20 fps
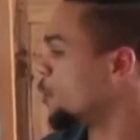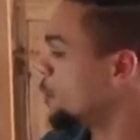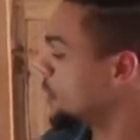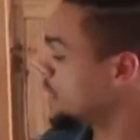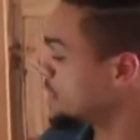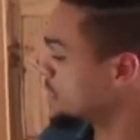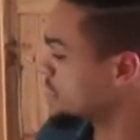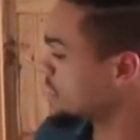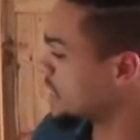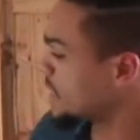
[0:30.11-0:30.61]

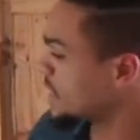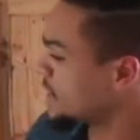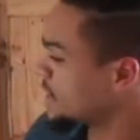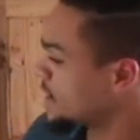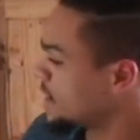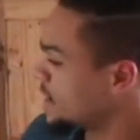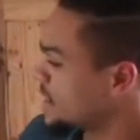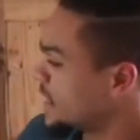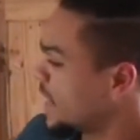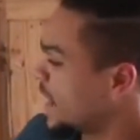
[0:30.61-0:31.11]
we
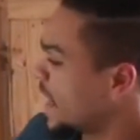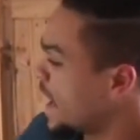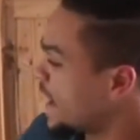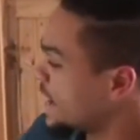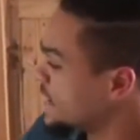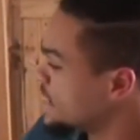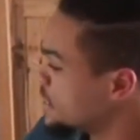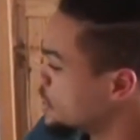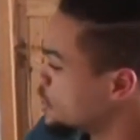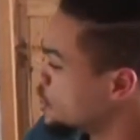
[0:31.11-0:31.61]
said that
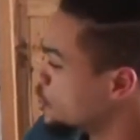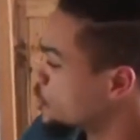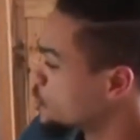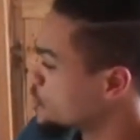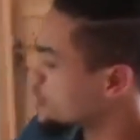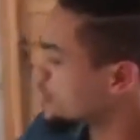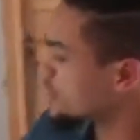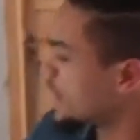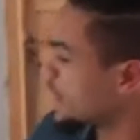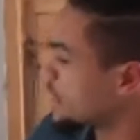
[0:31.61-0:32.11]
any
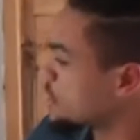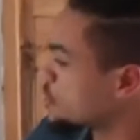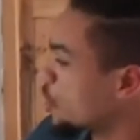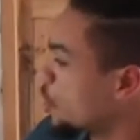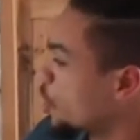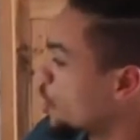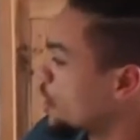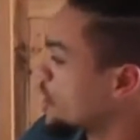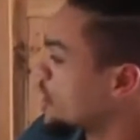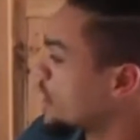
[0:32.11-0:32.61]
note that is
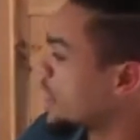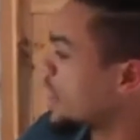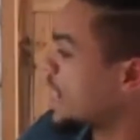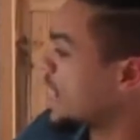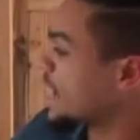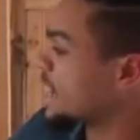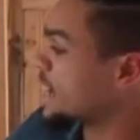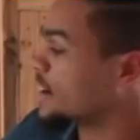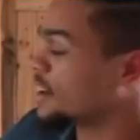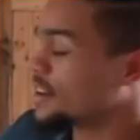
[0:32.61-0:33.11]
on a
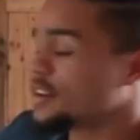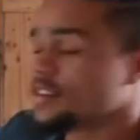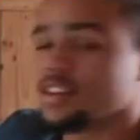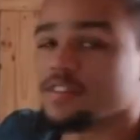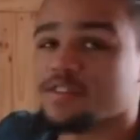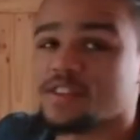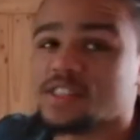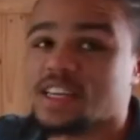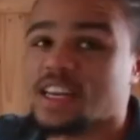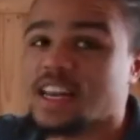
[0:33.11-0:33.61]
line,
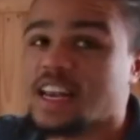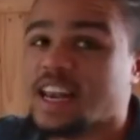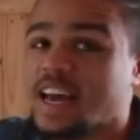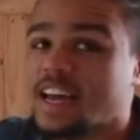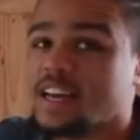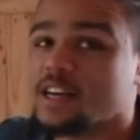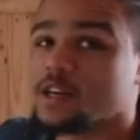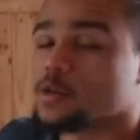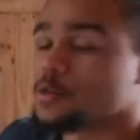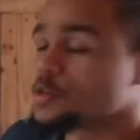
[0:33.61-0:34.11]
if it's a
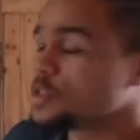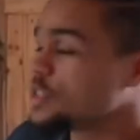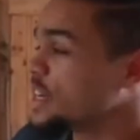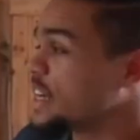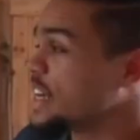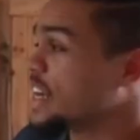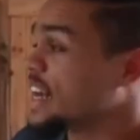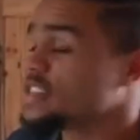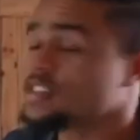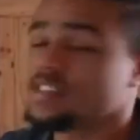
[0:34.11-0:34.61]
line note,
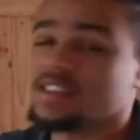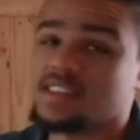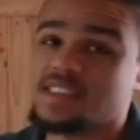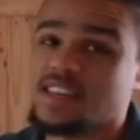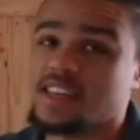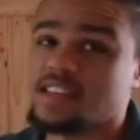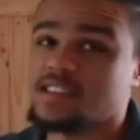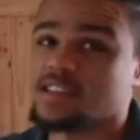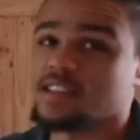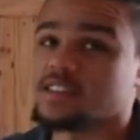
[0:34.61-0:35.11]
it gets a
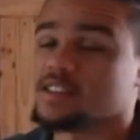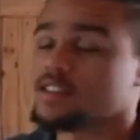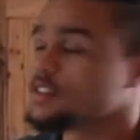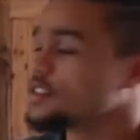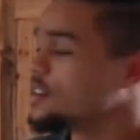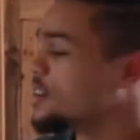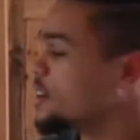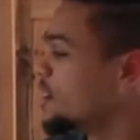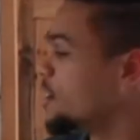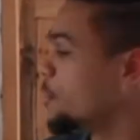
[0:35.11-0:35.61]

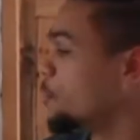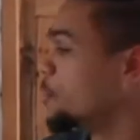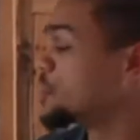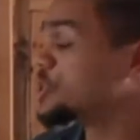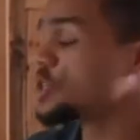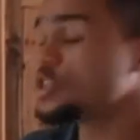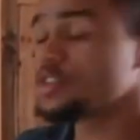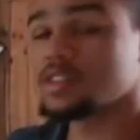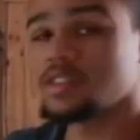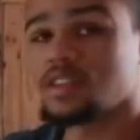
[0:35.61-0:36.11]
sentence,
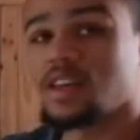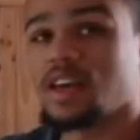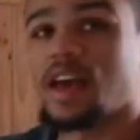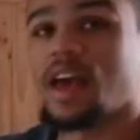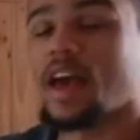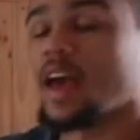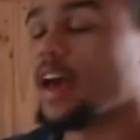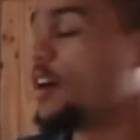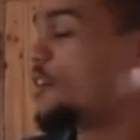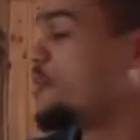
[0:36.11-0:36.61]
which is,
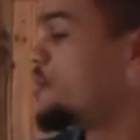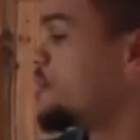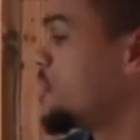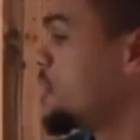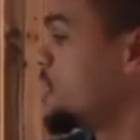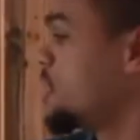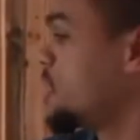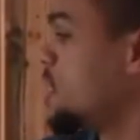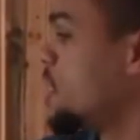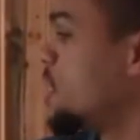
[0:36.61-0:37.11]

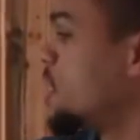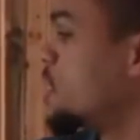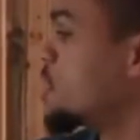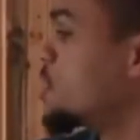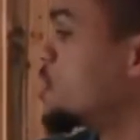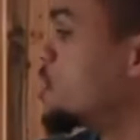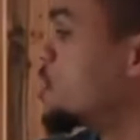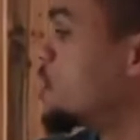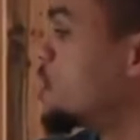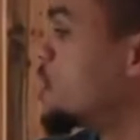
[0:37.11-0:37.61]
every
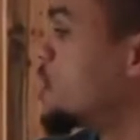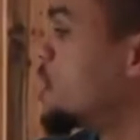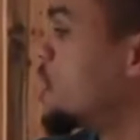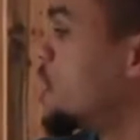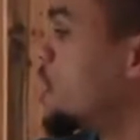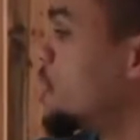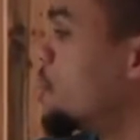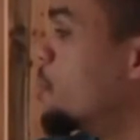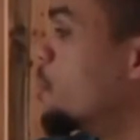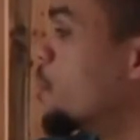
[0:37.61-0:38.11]
good
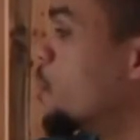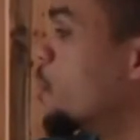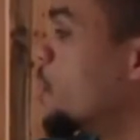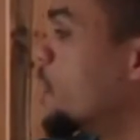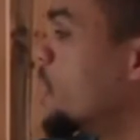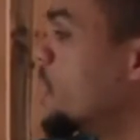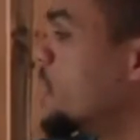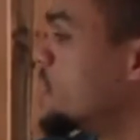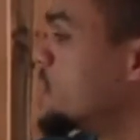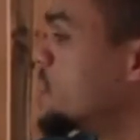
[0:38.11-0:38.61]

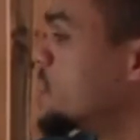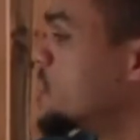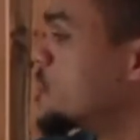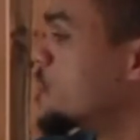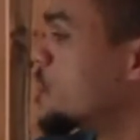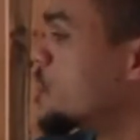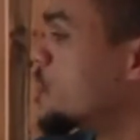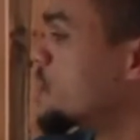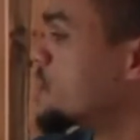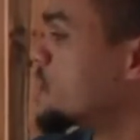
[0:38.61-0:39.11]
boy
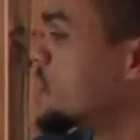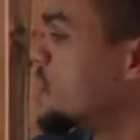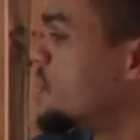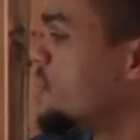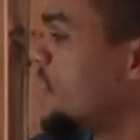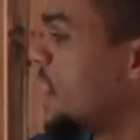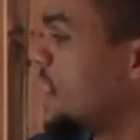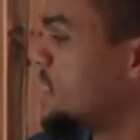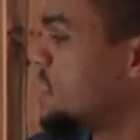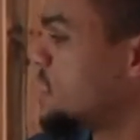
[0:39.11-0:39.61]
deserves
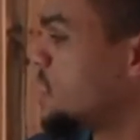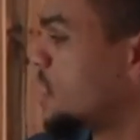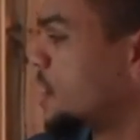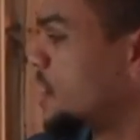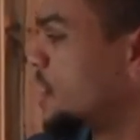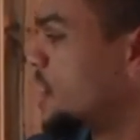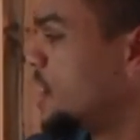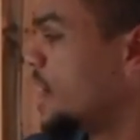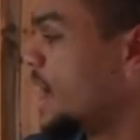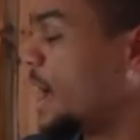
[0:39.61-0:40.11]
Fanta.
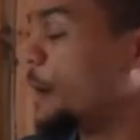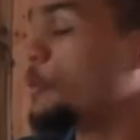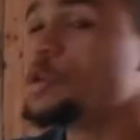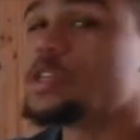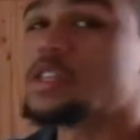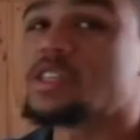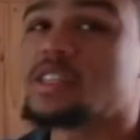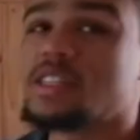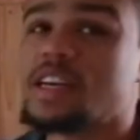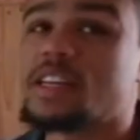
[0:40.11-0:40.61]
And we
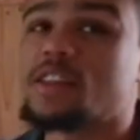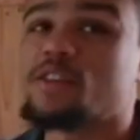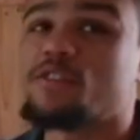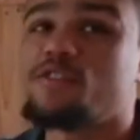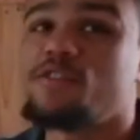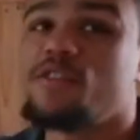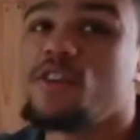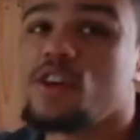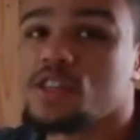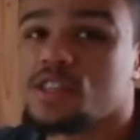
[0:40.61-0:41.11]
just take the
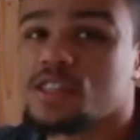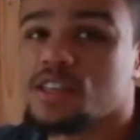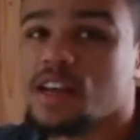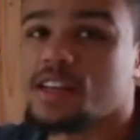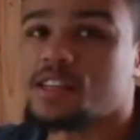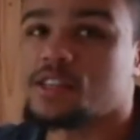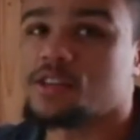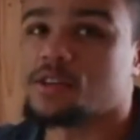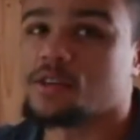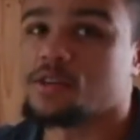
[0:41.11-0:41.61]
first
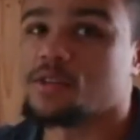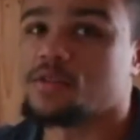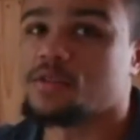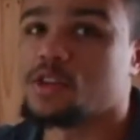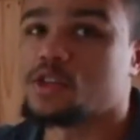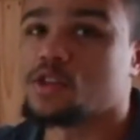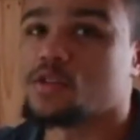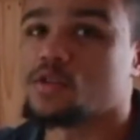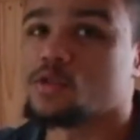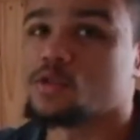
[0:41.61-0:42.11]
letter of
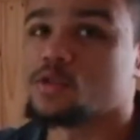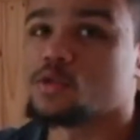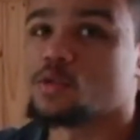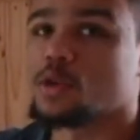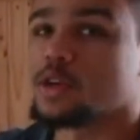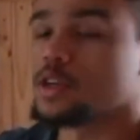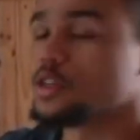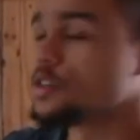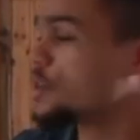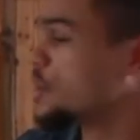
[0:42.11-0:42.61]
each of those
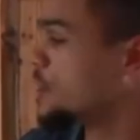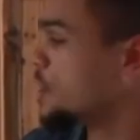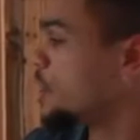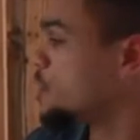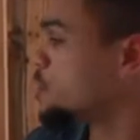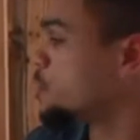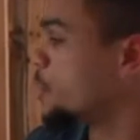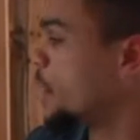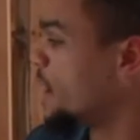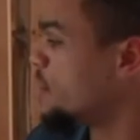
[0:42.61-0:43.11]
words.
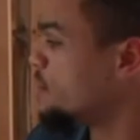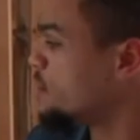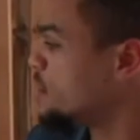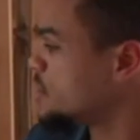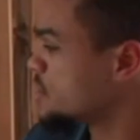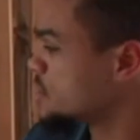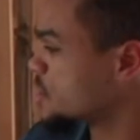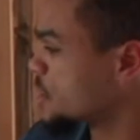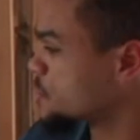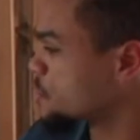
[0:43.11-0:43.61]
So every
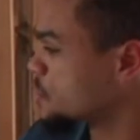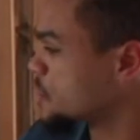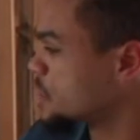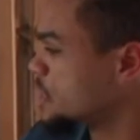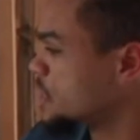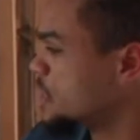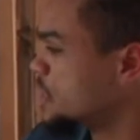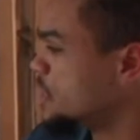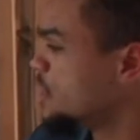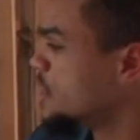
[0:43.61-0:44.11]
starts with
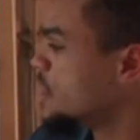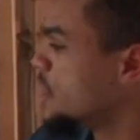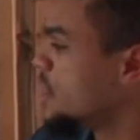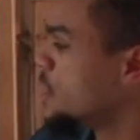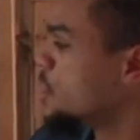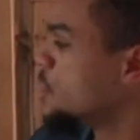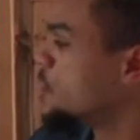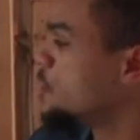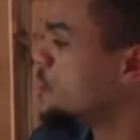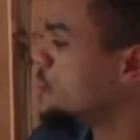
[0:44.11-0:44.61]
E,
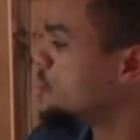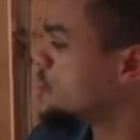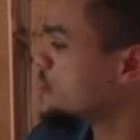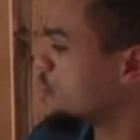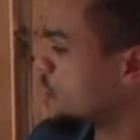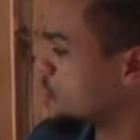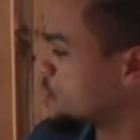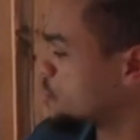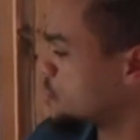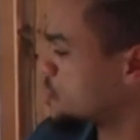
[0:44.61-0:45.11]
good
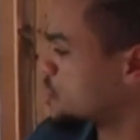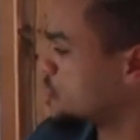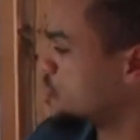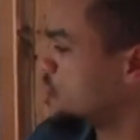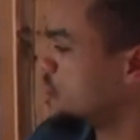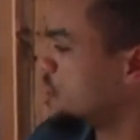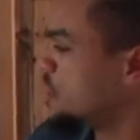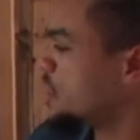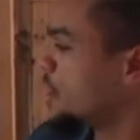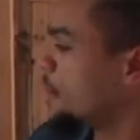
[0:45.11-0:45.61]
starts with
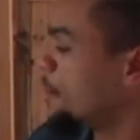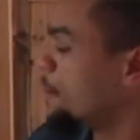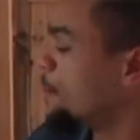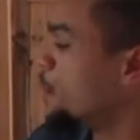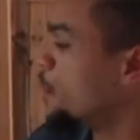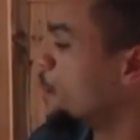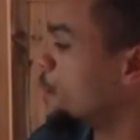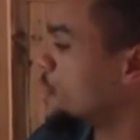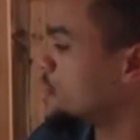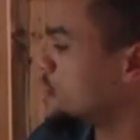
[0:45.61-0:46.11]
G,
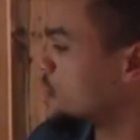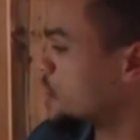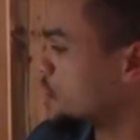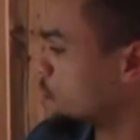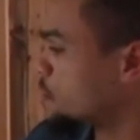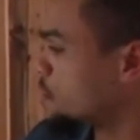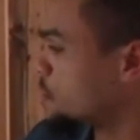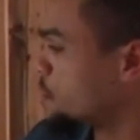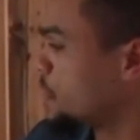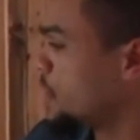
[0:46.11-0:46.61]
boy
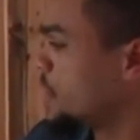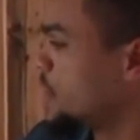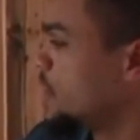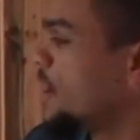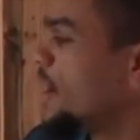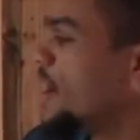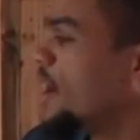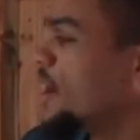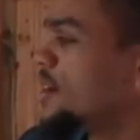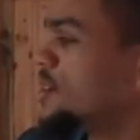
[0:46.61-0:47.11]
starts with
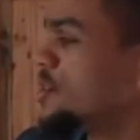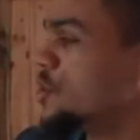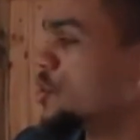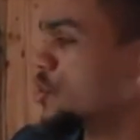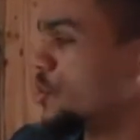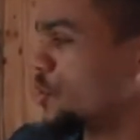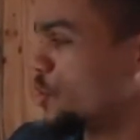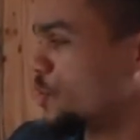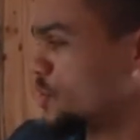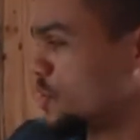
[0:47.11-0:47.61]
B,
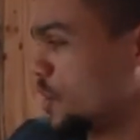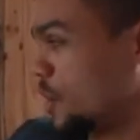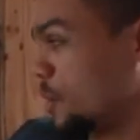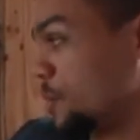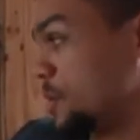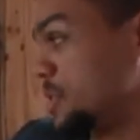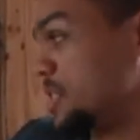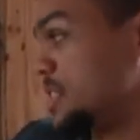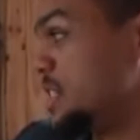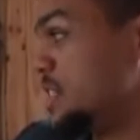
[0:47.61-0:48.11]
deserve starts
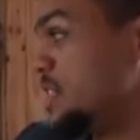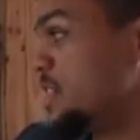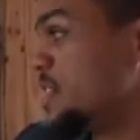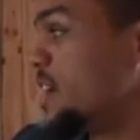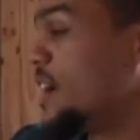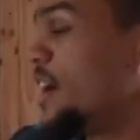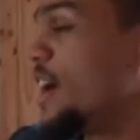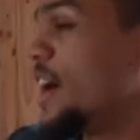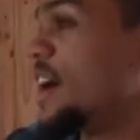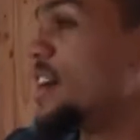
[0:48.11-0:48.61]
with
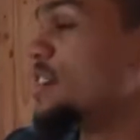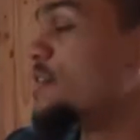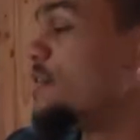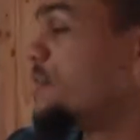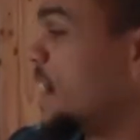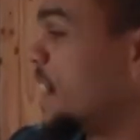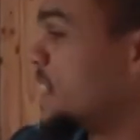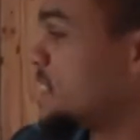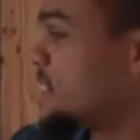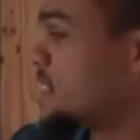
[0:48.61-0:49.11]
D, and
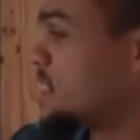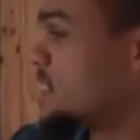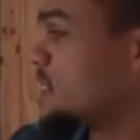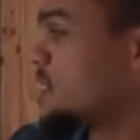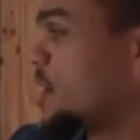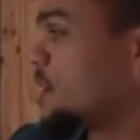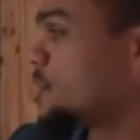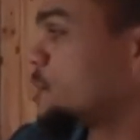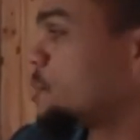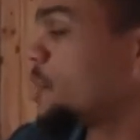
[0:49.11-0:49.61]
Fanta
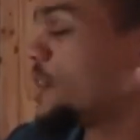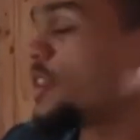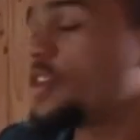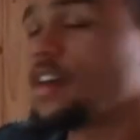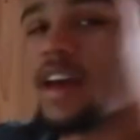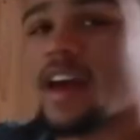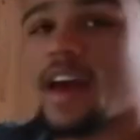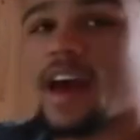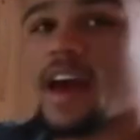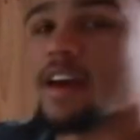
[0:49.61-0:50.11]
starts with
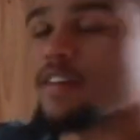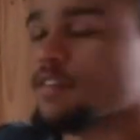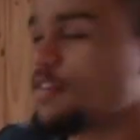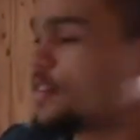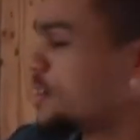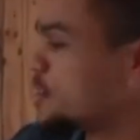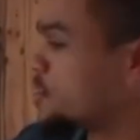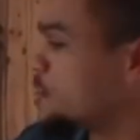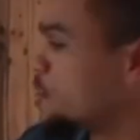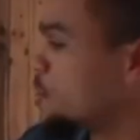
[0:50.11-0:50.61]

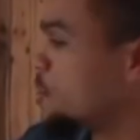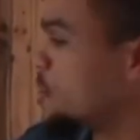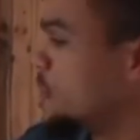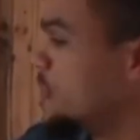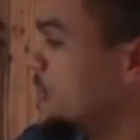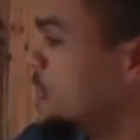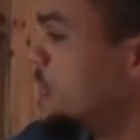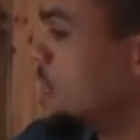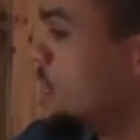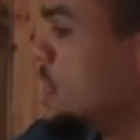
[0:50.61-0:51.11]
F. So
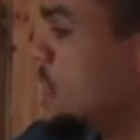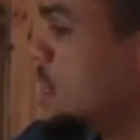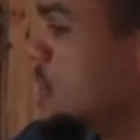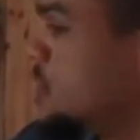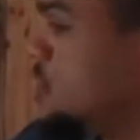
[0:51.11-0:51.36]
E,